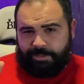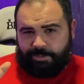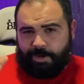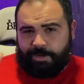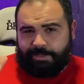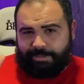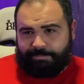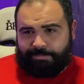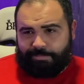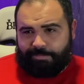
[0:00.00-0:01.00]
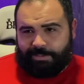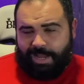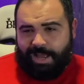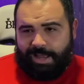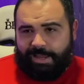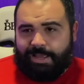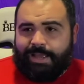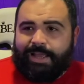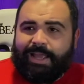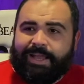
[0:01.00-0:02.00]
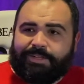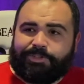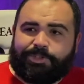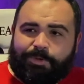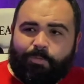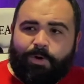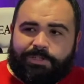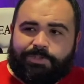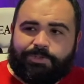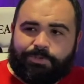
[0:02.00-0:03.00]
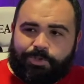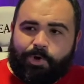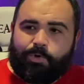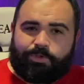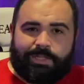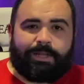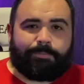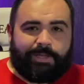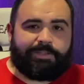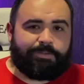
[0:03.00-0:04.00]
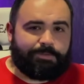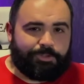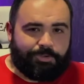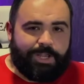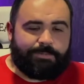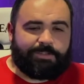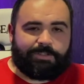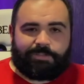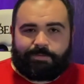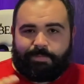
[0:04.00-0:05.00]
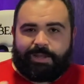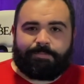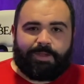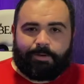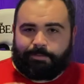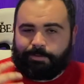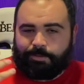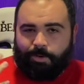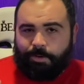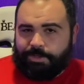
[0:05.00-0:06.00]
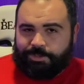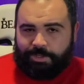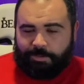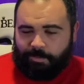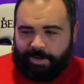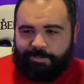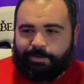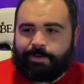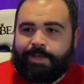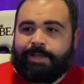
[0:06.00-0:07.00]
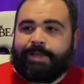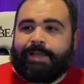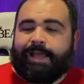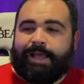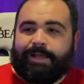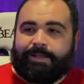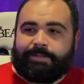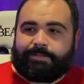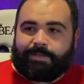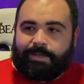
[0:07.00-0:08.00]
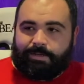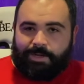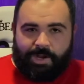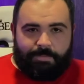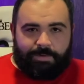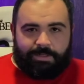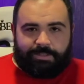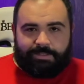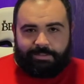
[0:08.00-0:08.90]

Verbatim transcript: dark sky, and she wants to go to that place of her dreams because it might be of her origin or whatever. And Gagumba,